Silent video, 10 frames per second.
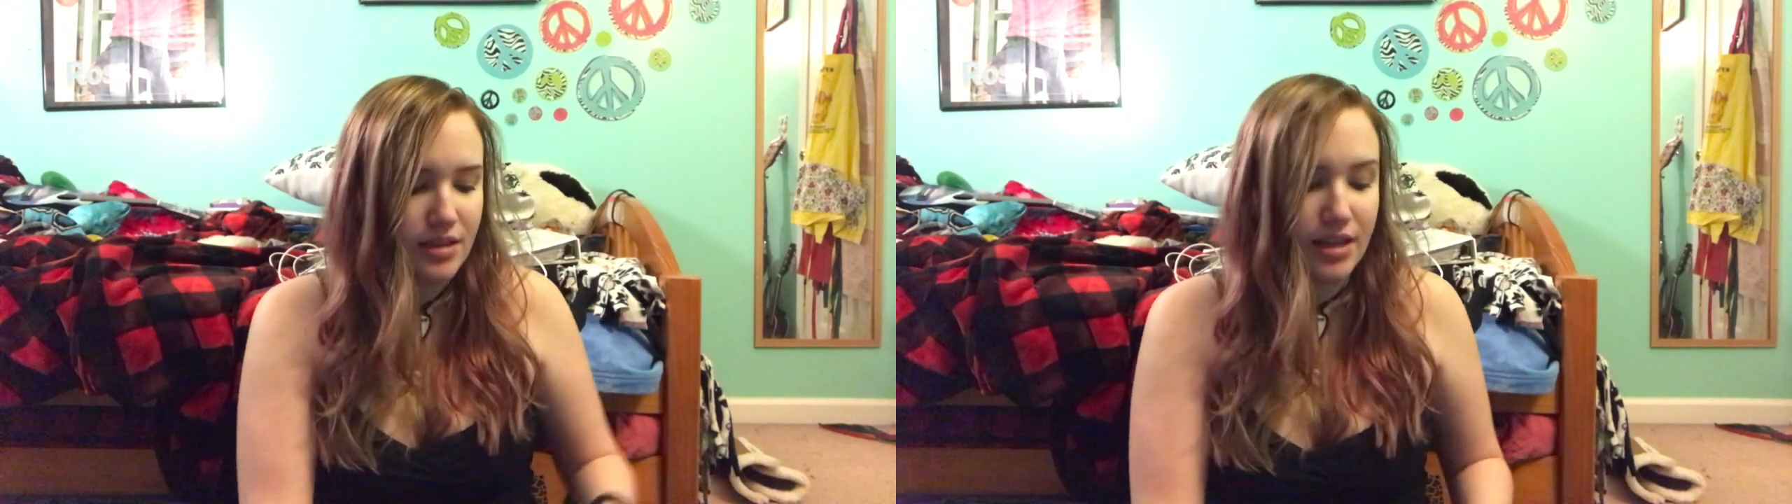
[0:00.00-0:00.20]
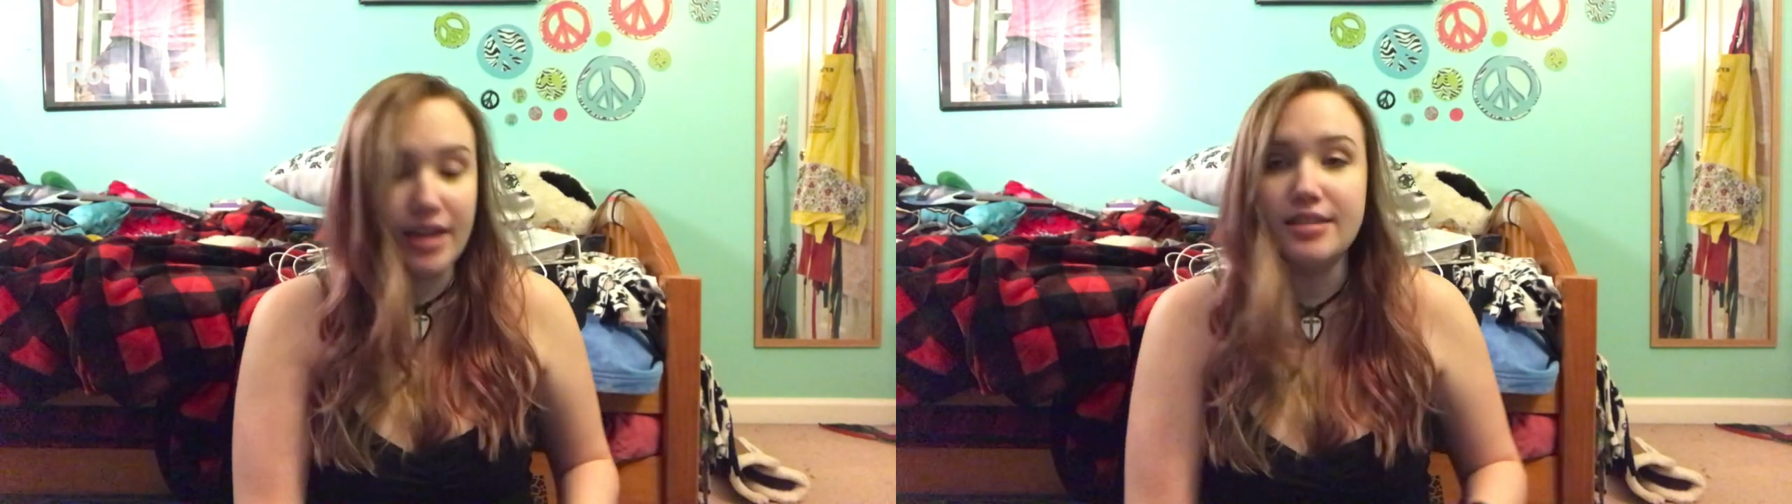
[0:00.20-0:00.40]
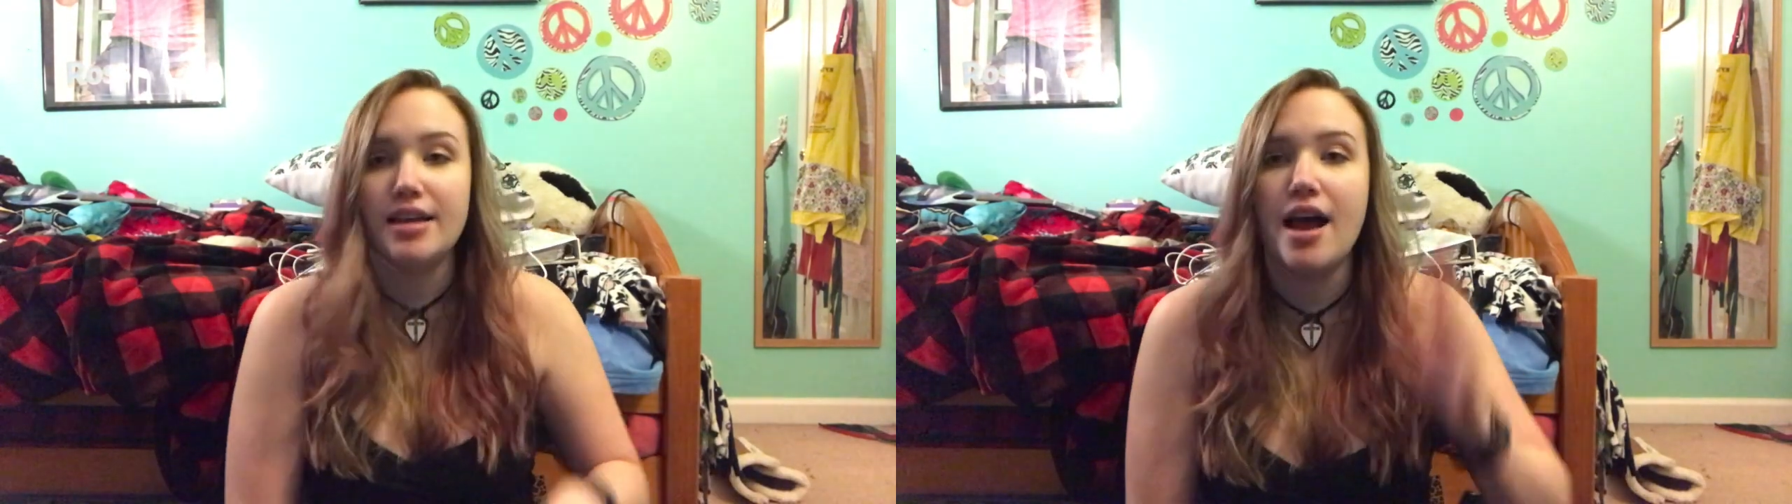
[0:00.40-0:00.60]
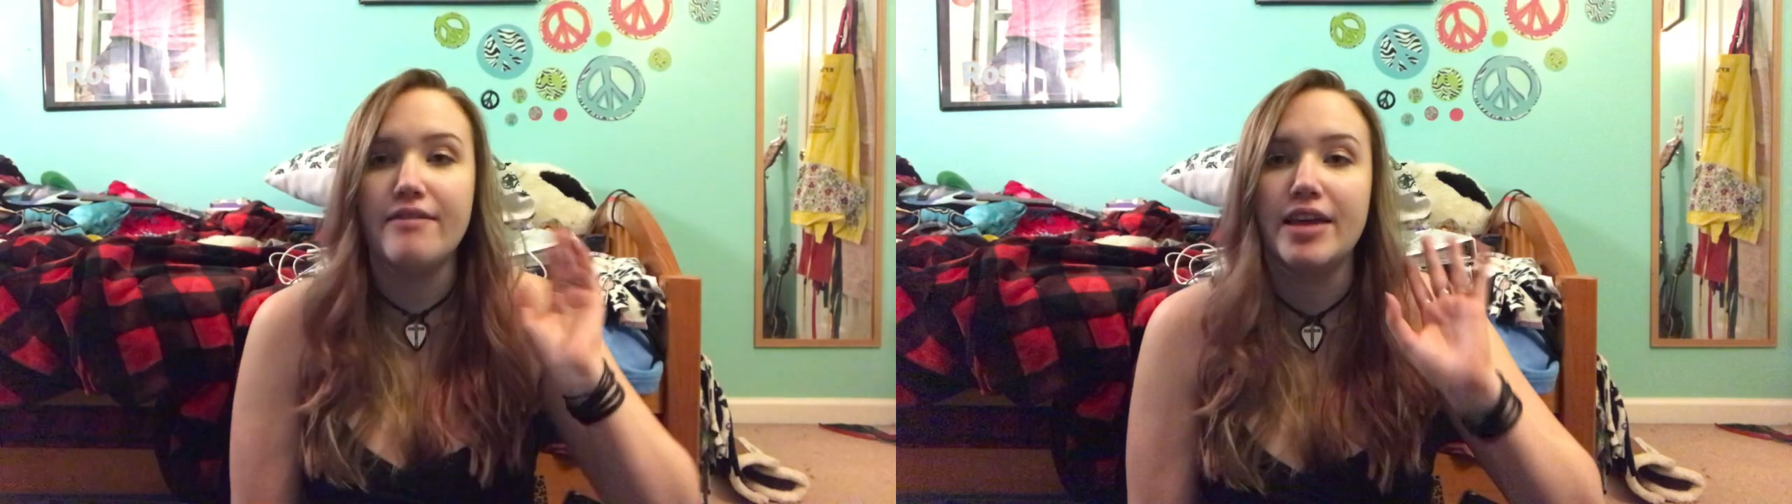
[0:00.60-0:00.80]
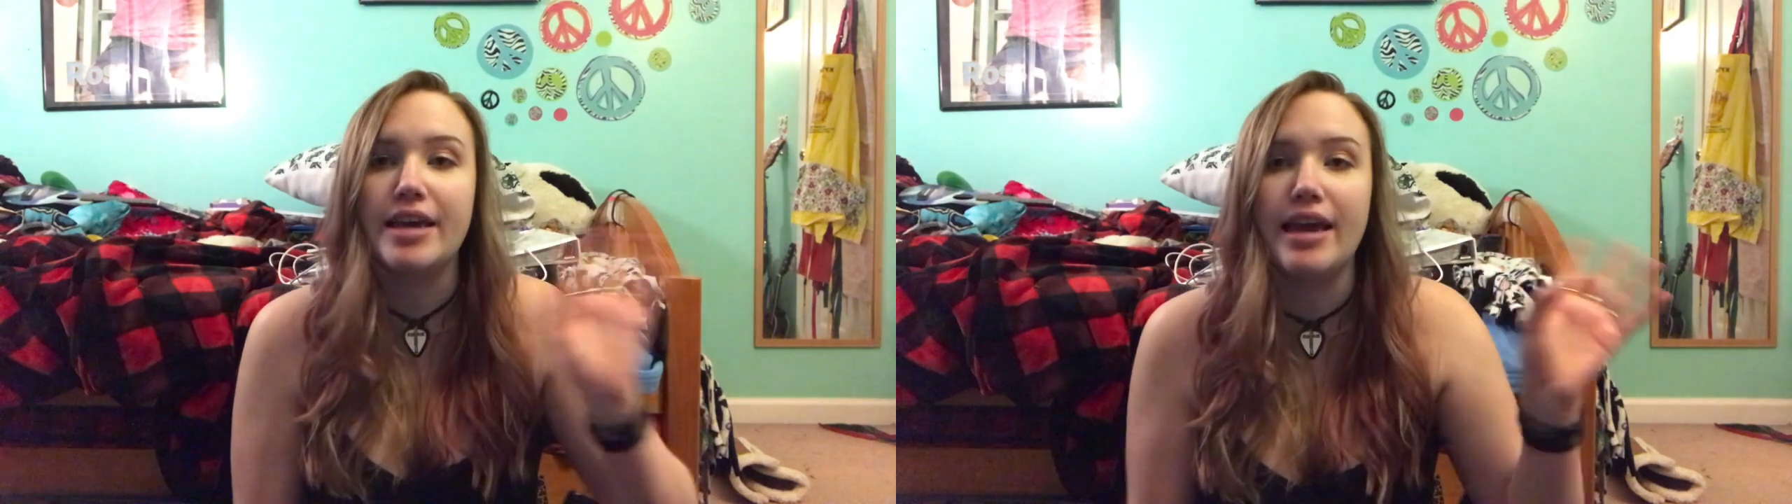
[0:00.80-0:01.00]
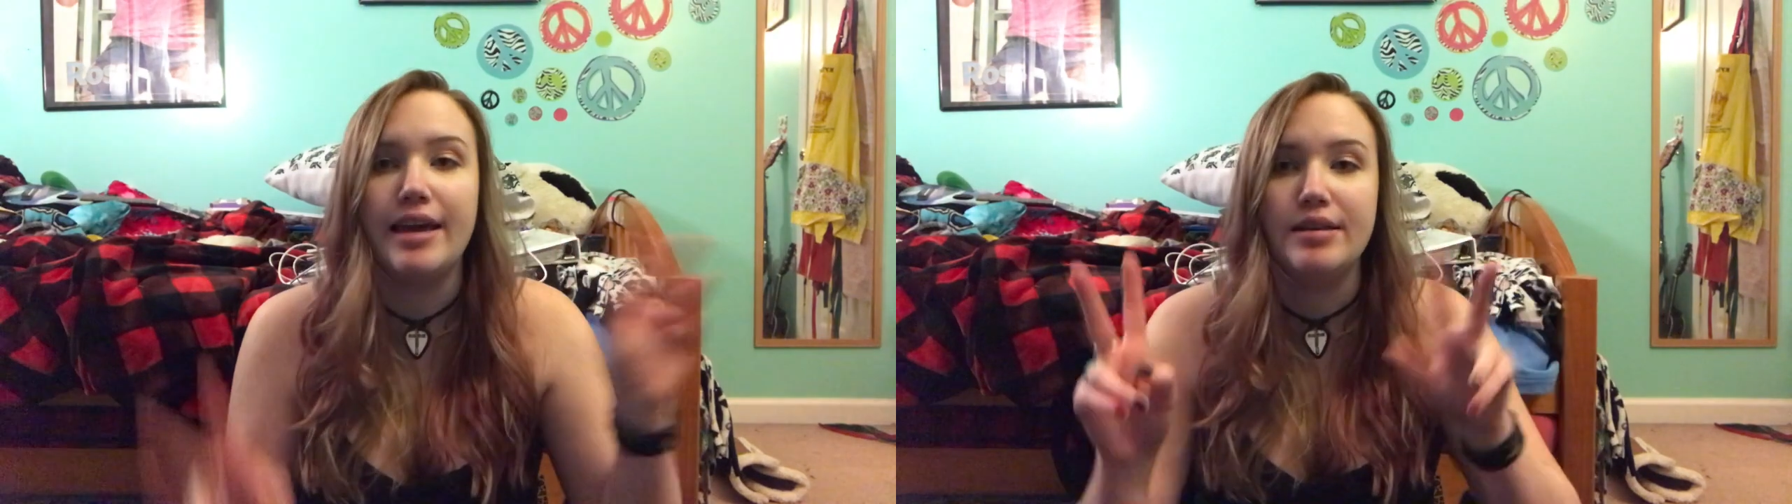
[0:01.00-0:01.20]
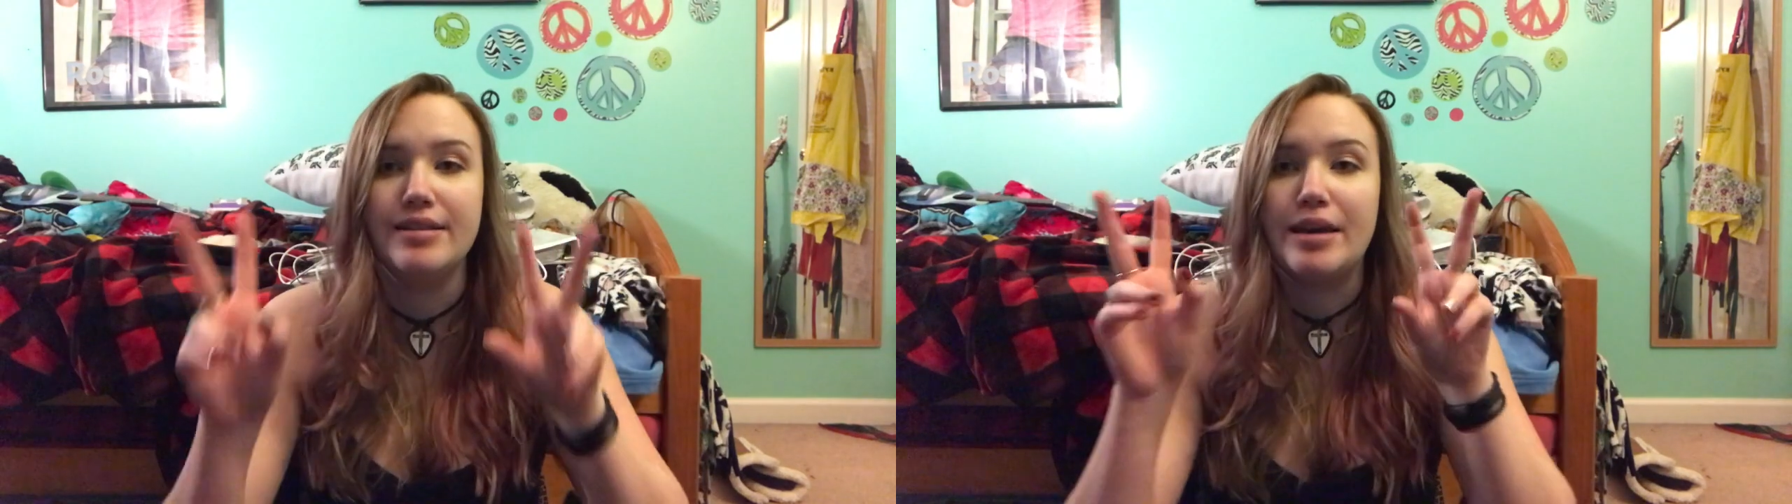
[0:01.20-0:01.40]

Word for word: Next I have like a